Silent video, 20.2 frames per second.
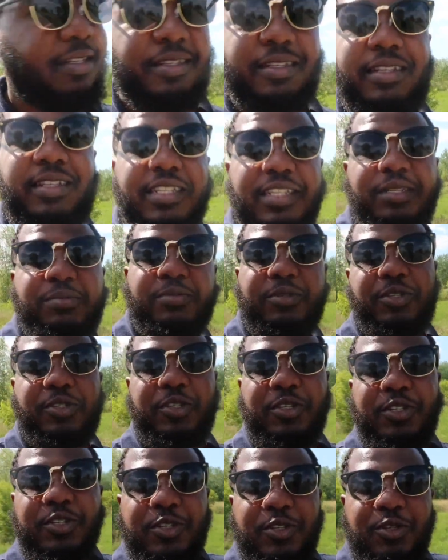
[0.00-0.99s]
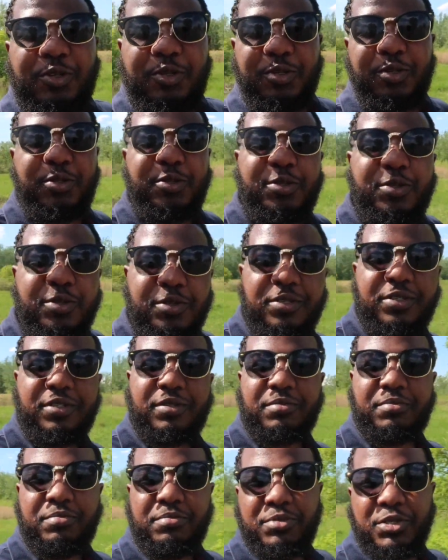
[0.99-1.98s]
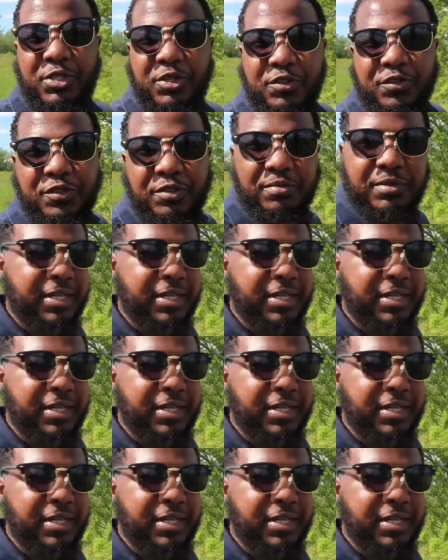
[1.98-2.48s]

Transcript: This is too beautiful